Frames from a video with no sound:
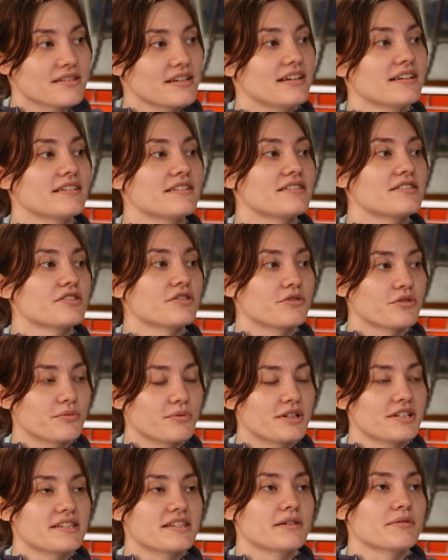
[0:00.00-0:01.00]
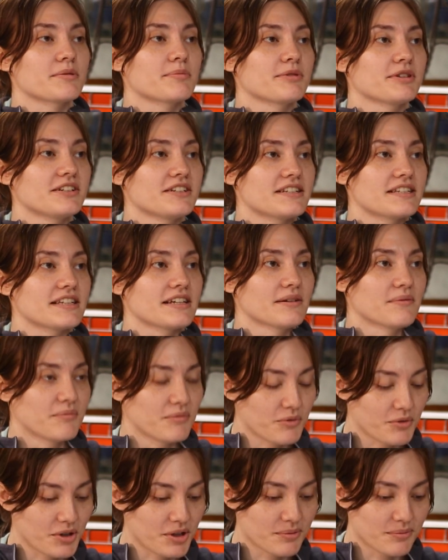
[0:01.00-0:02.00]
And so the ones that replaced
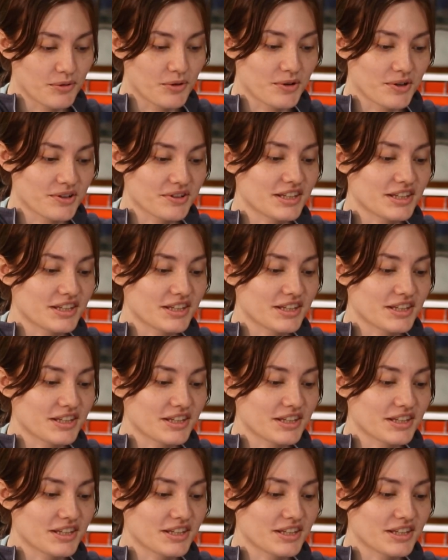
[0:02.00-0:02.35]
them were more